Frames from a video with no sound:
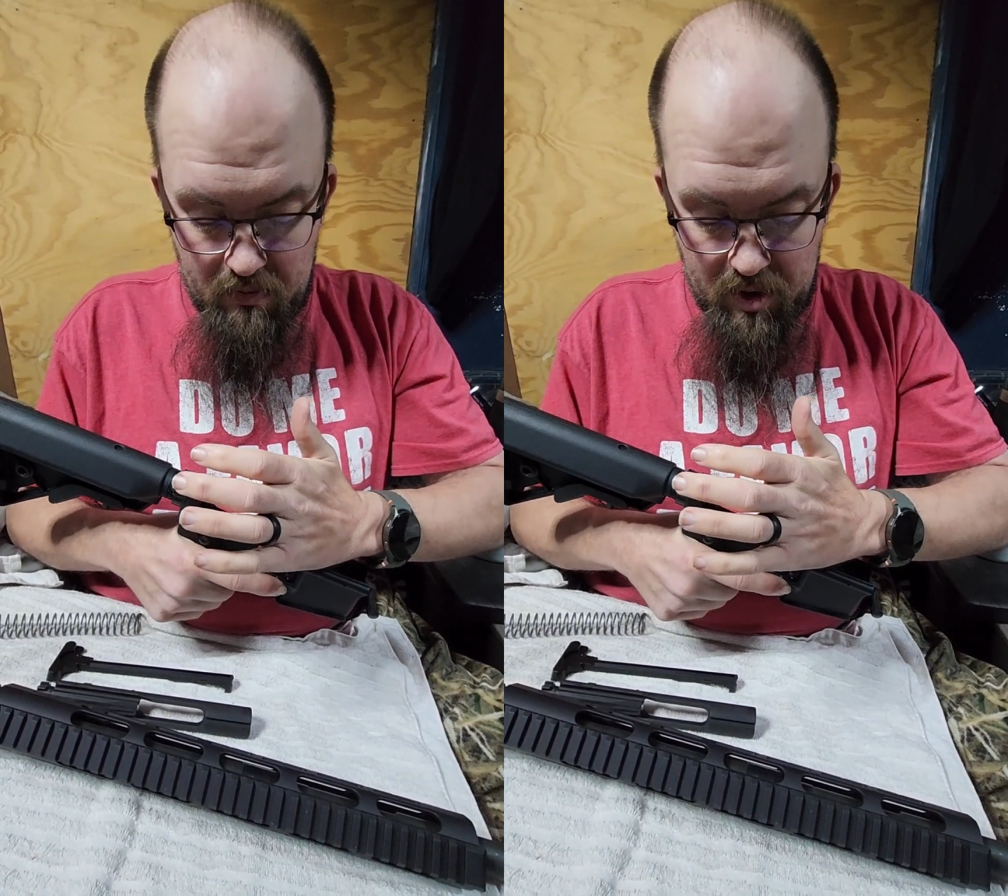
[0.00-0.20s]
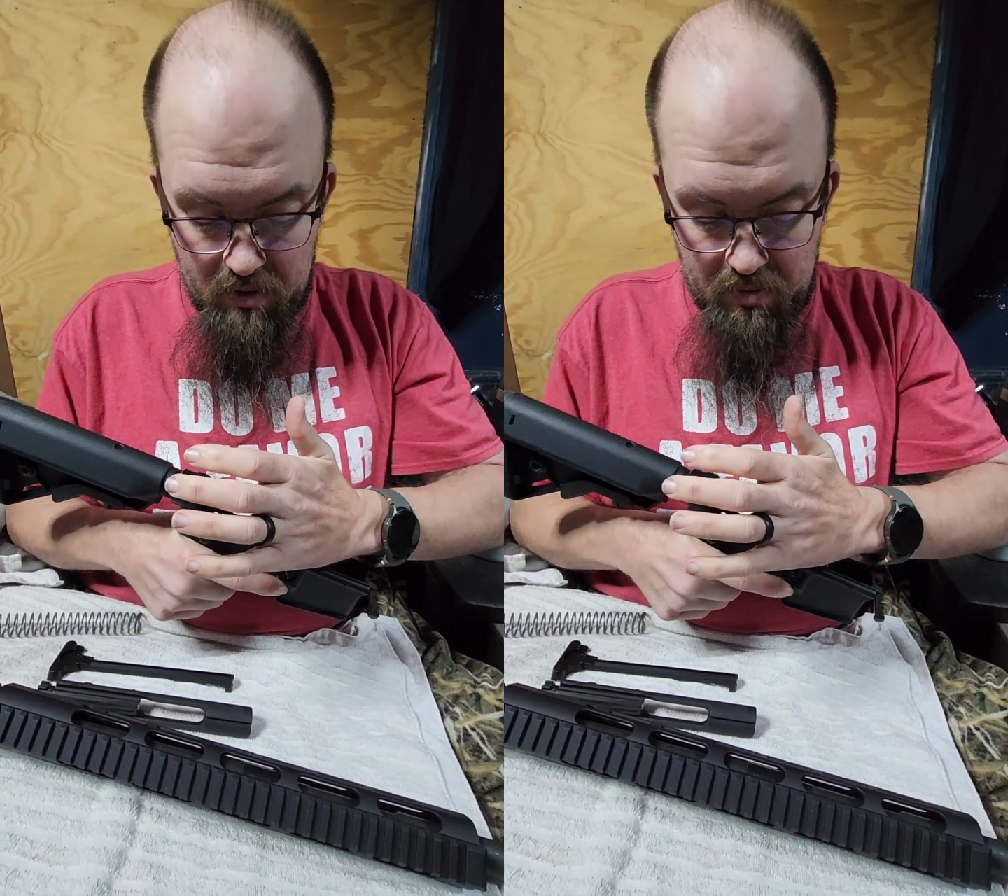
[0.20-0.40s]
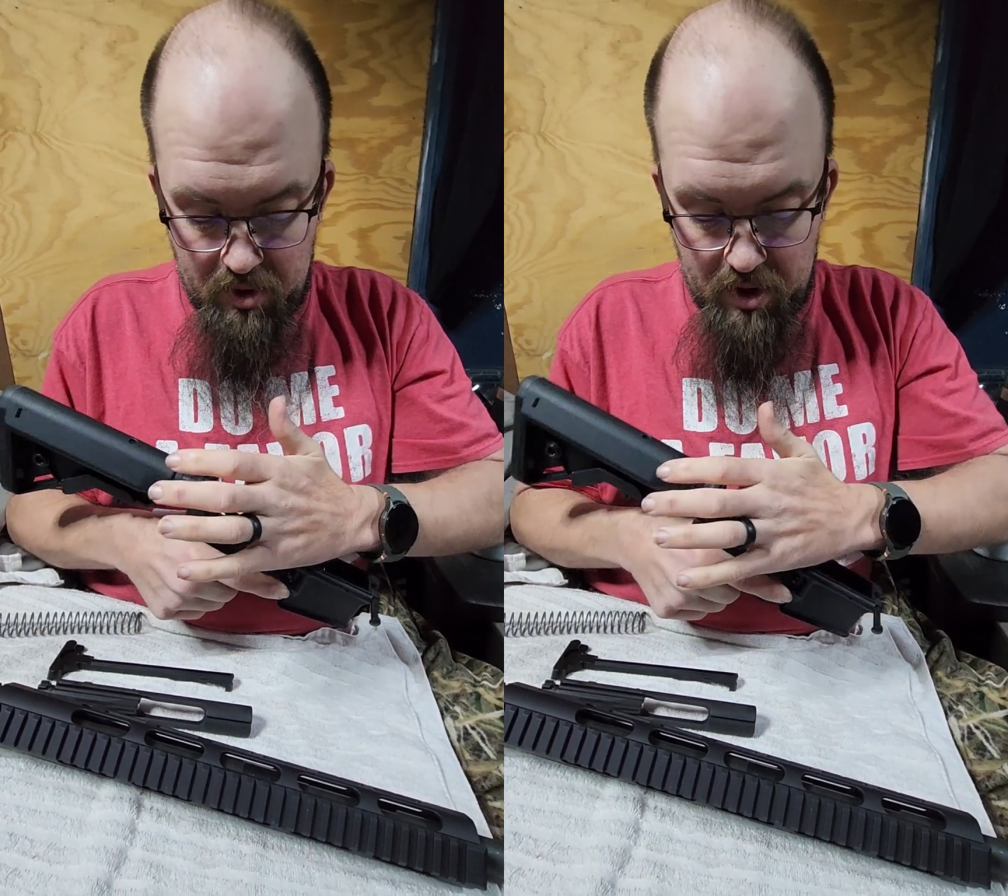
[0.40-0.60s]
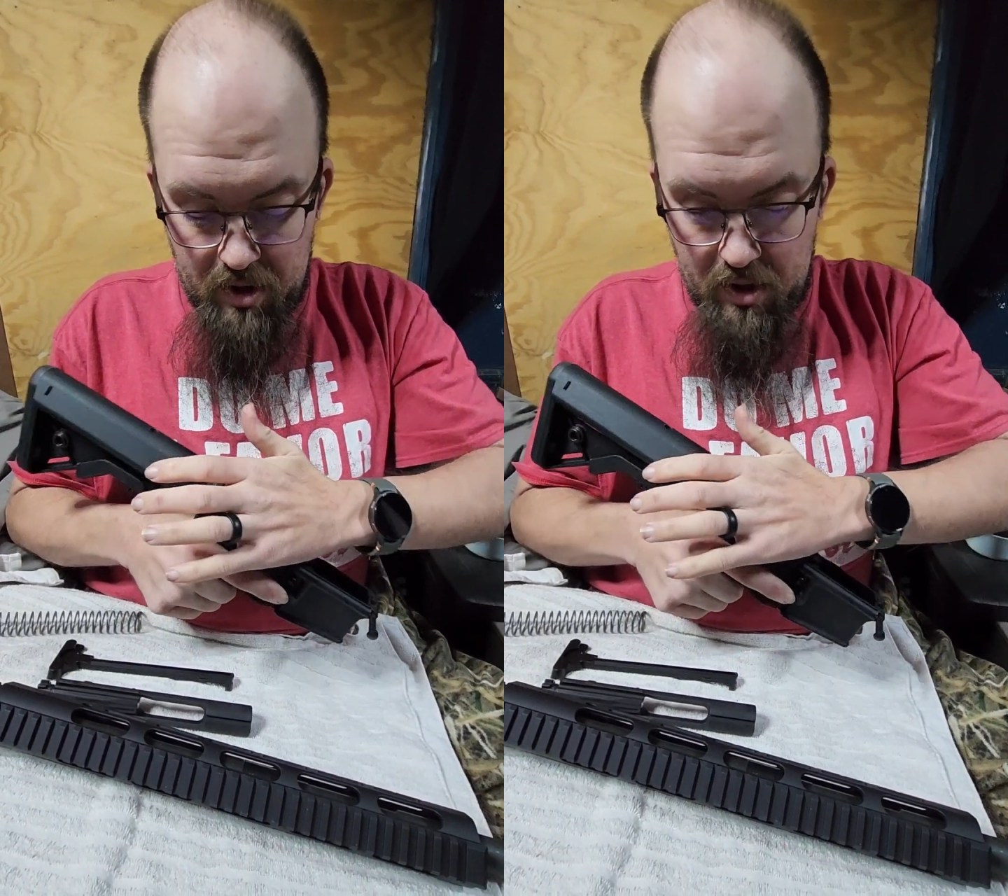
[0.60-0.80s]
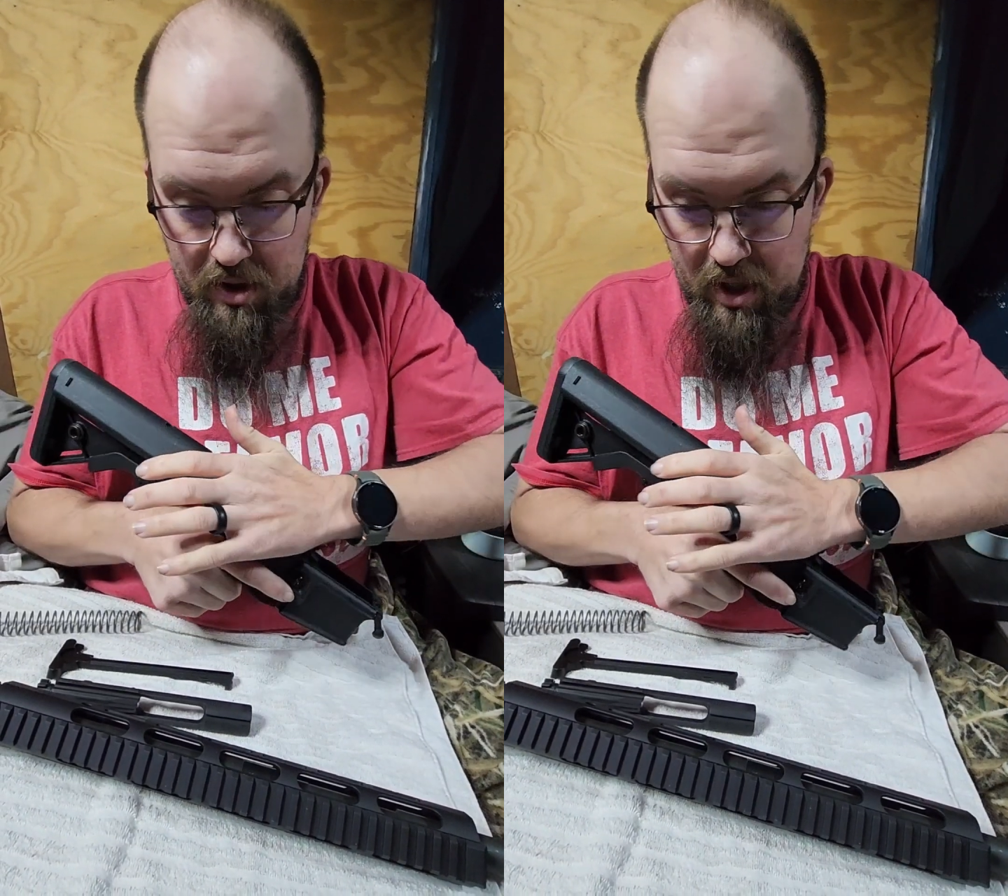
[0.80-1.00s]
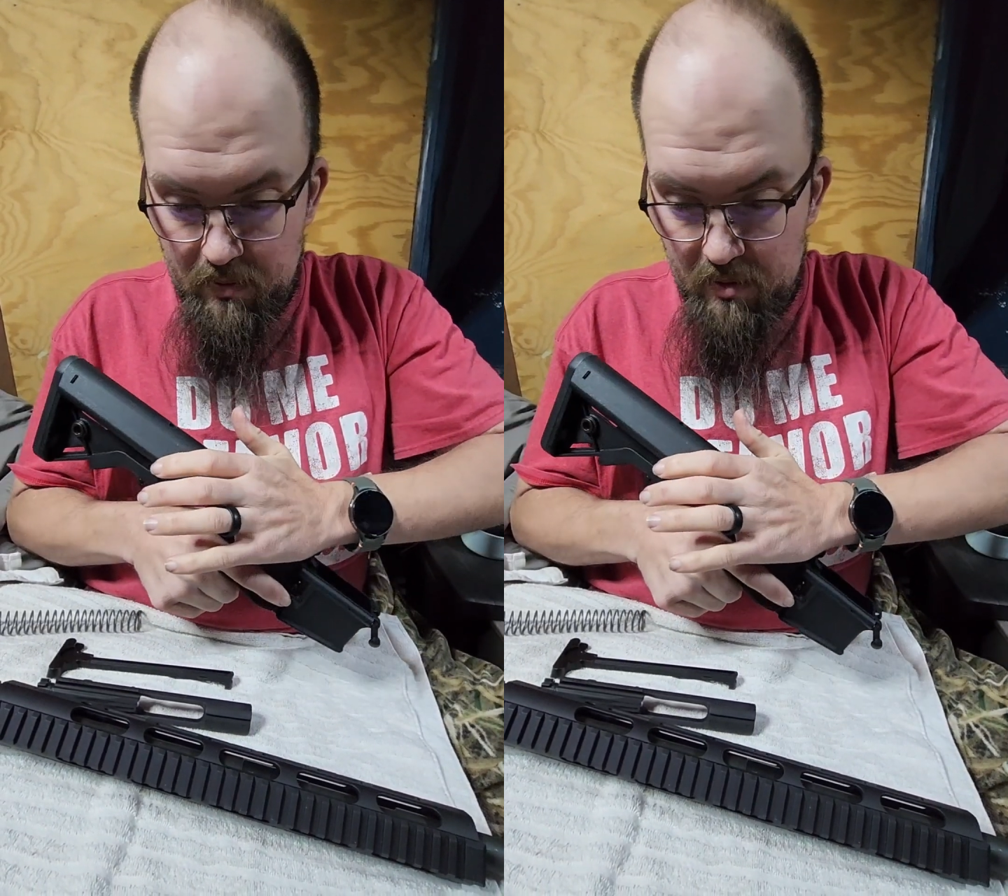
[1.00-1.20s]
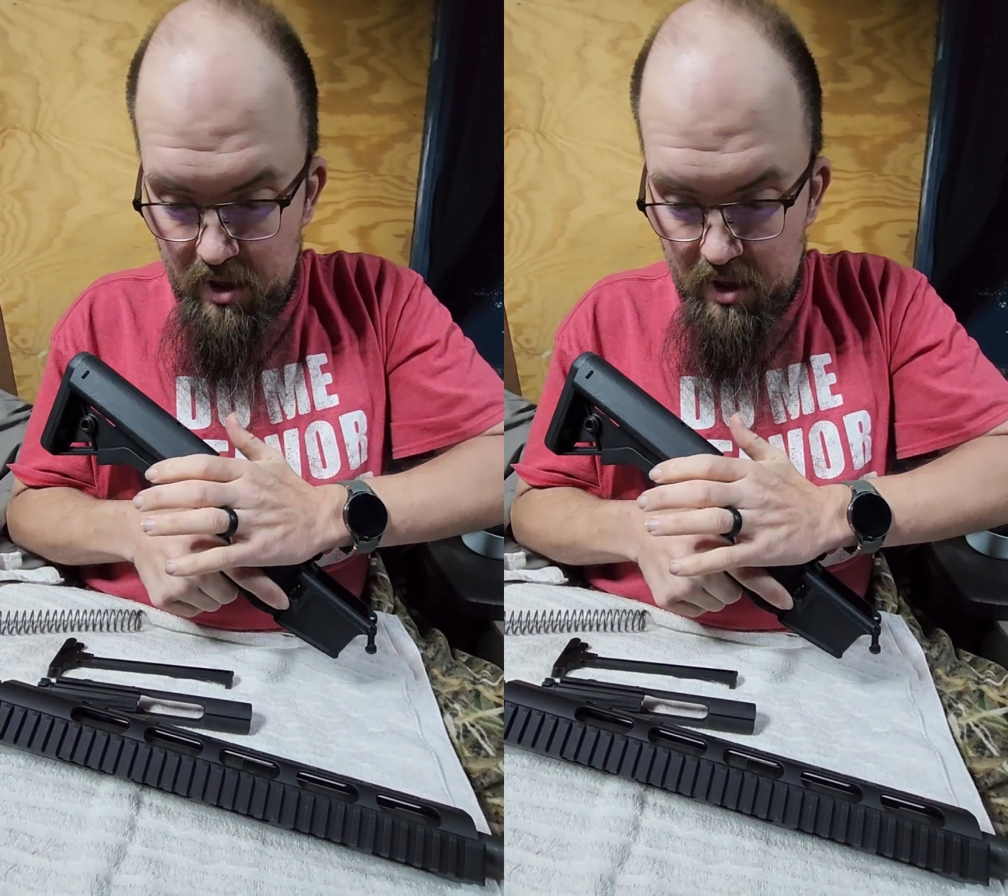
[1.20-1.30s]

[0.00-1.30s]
I'm going to push the hammer